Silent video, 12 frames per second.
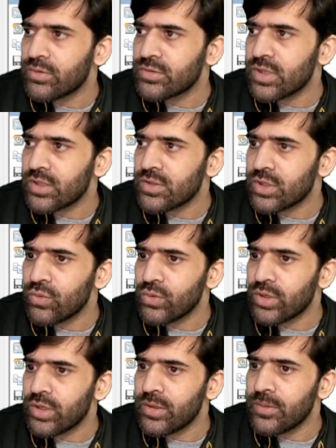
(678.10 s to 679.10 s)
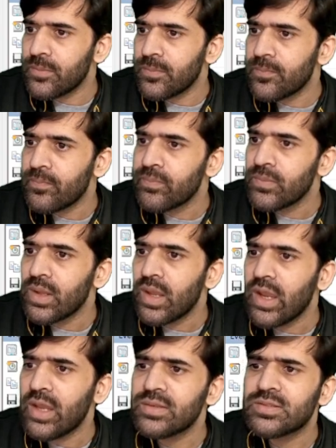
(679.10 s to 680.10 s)
was executed,
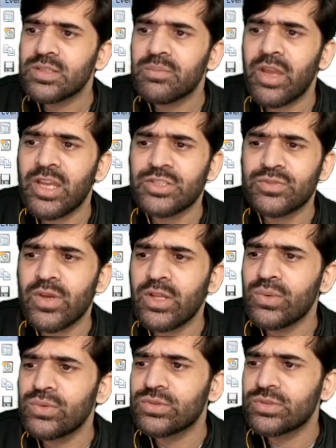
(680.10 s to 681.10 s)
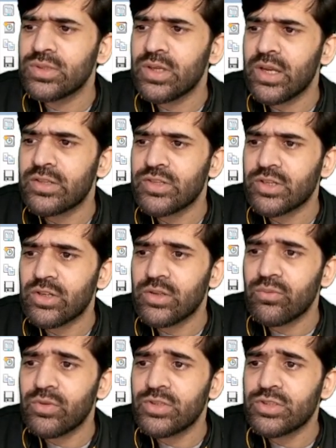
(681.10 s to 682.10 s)
and some hash values,
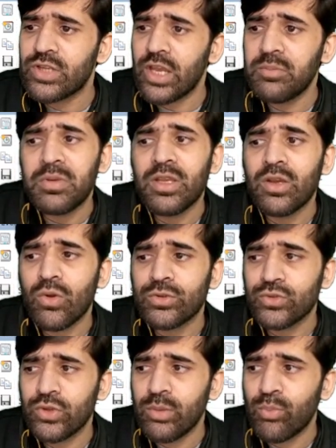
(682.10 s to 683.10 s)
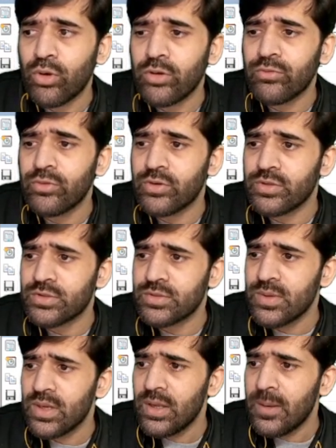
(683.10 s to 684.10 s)
etc., which can be also important for us.
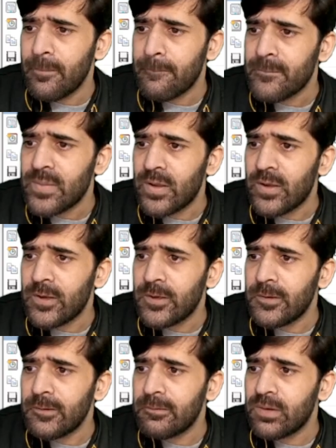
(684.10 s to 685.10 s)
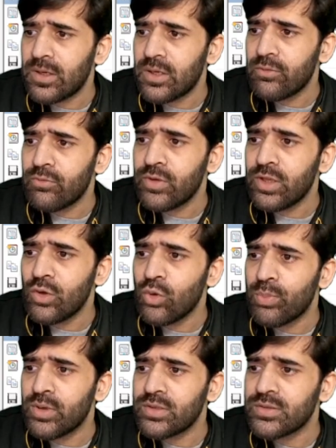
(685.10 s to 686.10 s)
And we
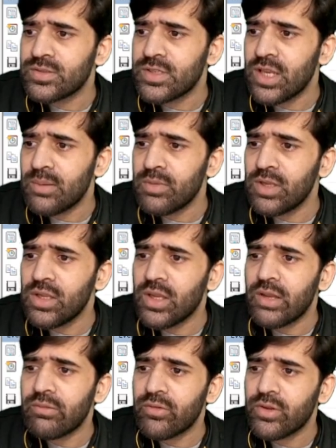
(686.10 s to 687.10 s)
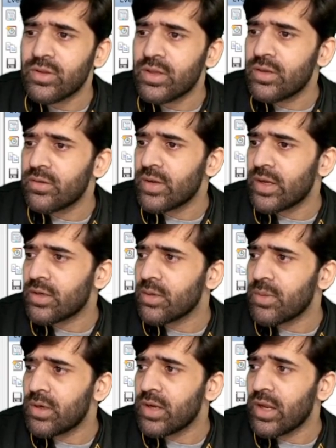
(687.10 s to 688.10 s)
open cmd and run that
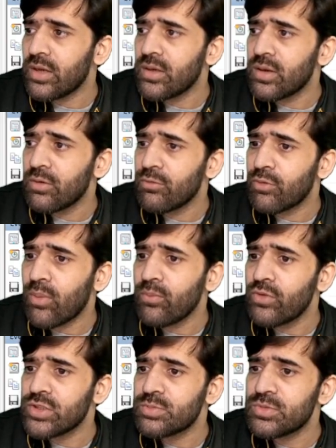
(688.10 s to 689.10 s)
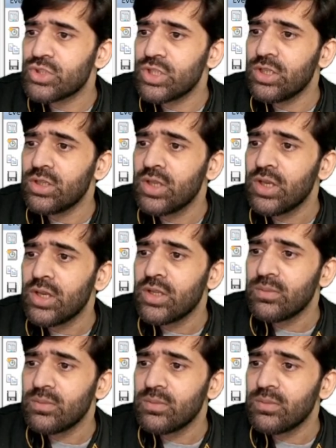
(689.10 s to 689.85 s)
command, and from which machine,